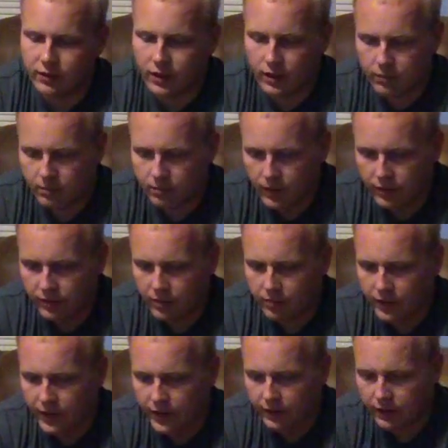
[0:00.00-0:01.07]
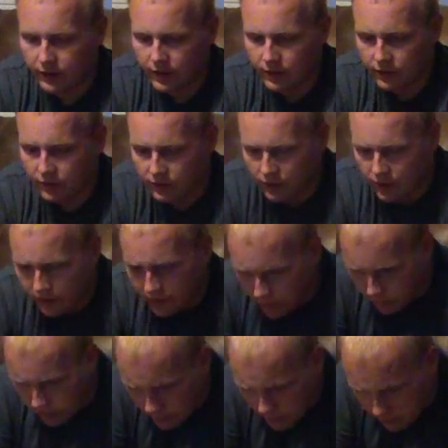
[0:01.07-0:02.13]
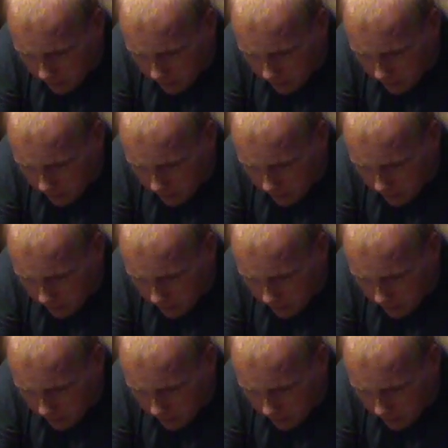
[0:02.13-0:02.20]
the paint that those are on there with, I